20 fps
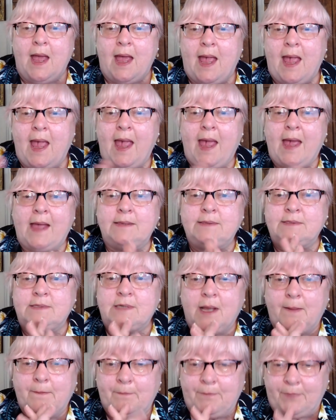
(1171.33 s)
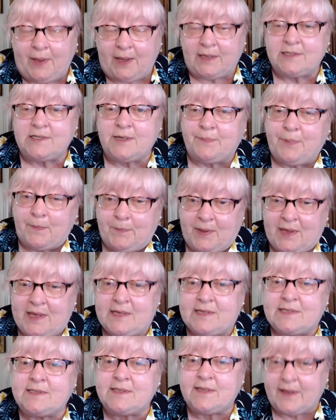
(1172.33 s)
and picked up a
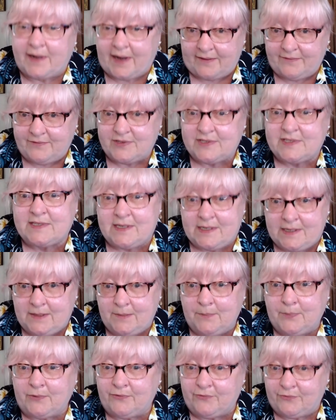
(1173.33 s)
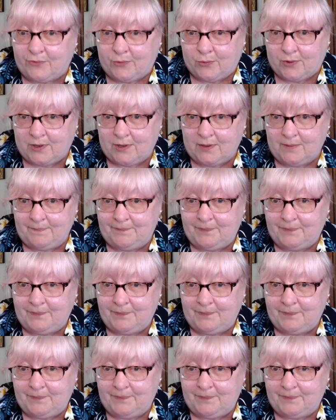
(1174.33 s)
piece that I've seen before.